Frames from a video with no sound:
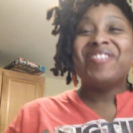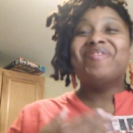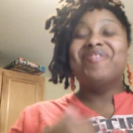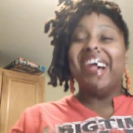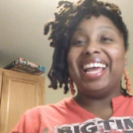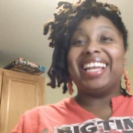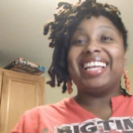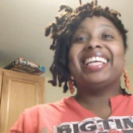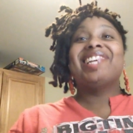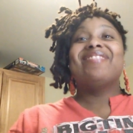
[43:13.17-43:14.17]
But
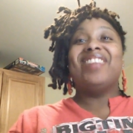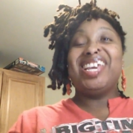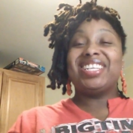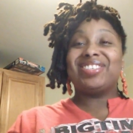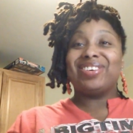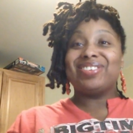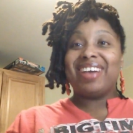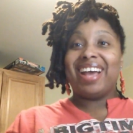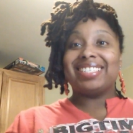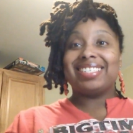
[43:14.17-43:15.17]
make sure you
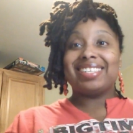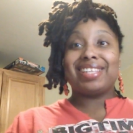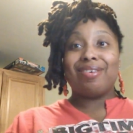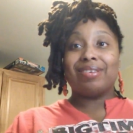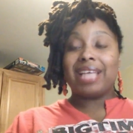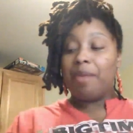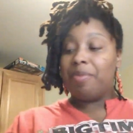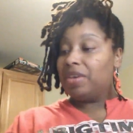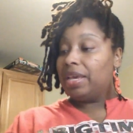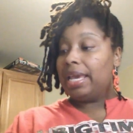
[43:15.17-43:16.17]
guys just stay on top
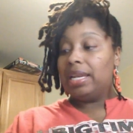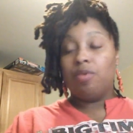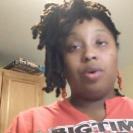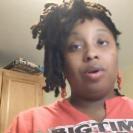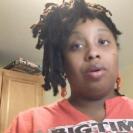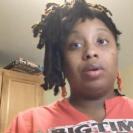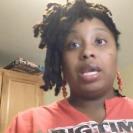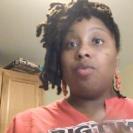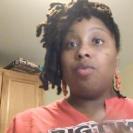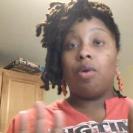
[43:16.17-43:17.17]
of it, and it will
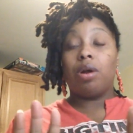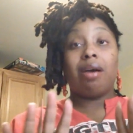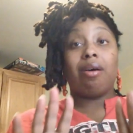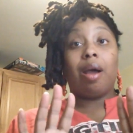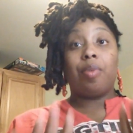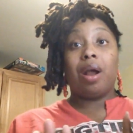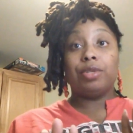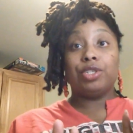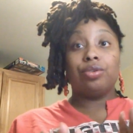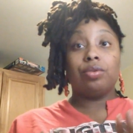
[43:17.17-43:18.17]
work out. I
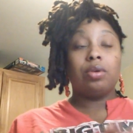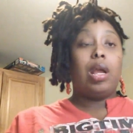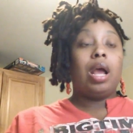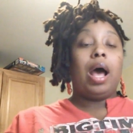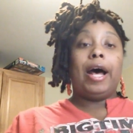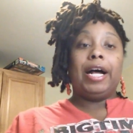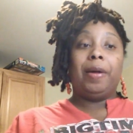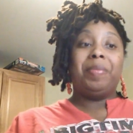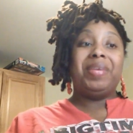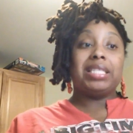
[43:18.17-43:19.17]
promise you.
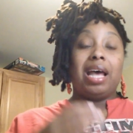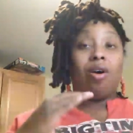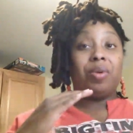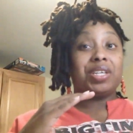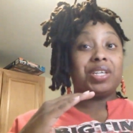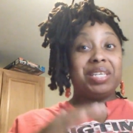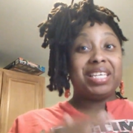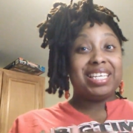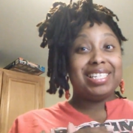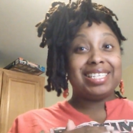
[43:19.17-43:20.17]
It's not always going to be
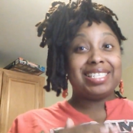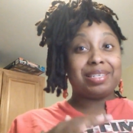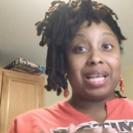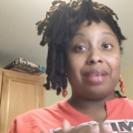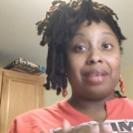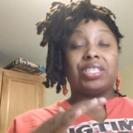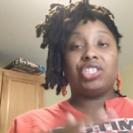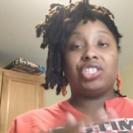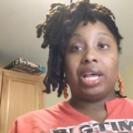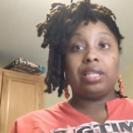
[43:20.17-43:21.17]
easy. Sometimes it's a
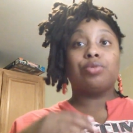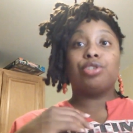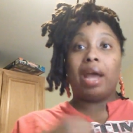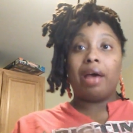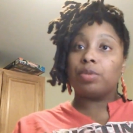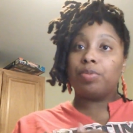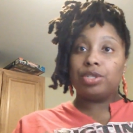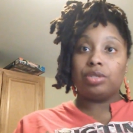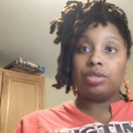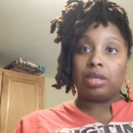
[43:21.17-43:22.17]
challenge, but you have to
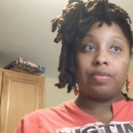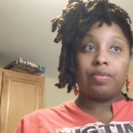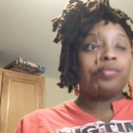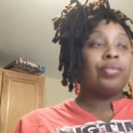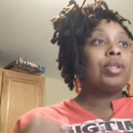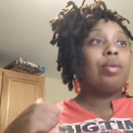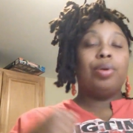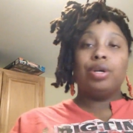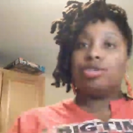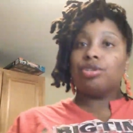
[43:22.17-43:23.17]
push yourself.
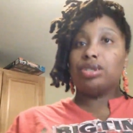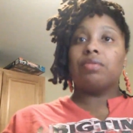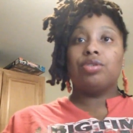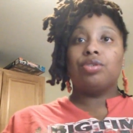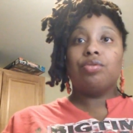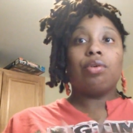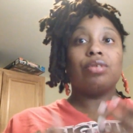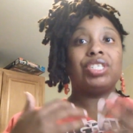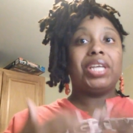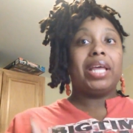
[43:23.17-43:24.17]
Push yourself to do those
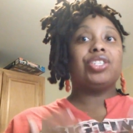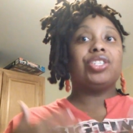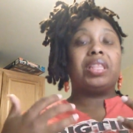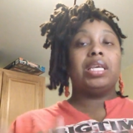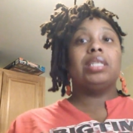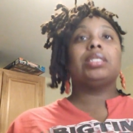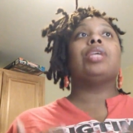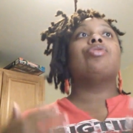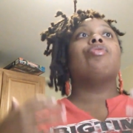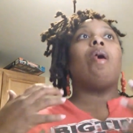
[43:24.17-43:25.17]
challenging things,
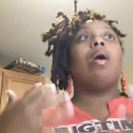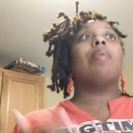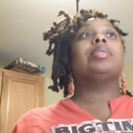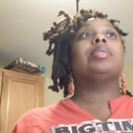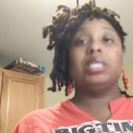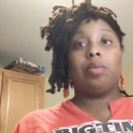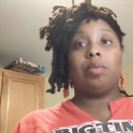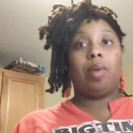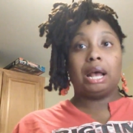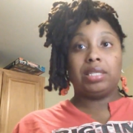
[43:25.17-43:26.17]
and you'll always be
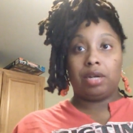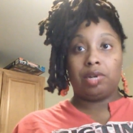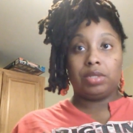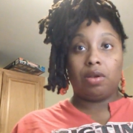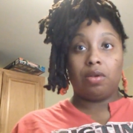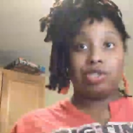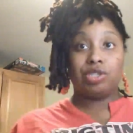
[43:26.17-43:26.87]
surprised by the results.